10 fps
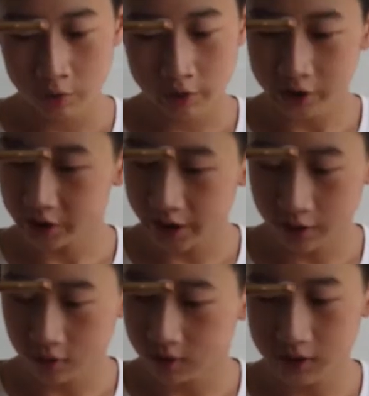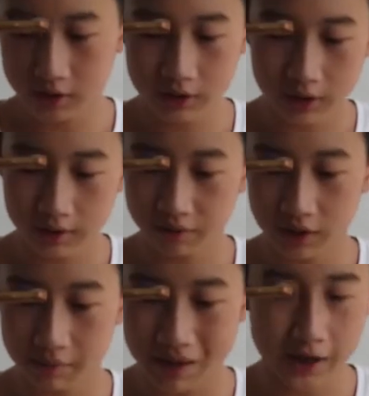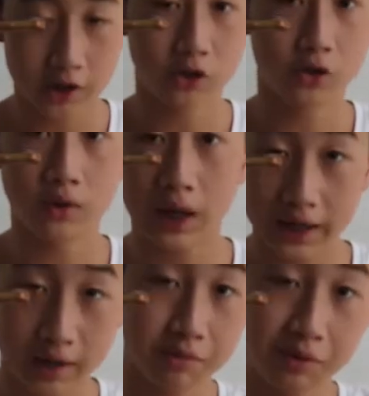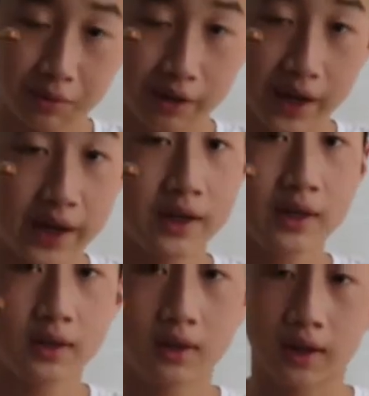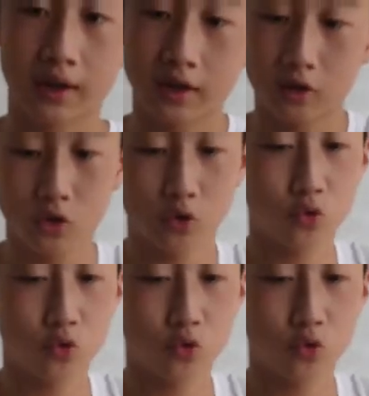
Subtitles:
ricochet or just fly back to you like a boomerang. Like this,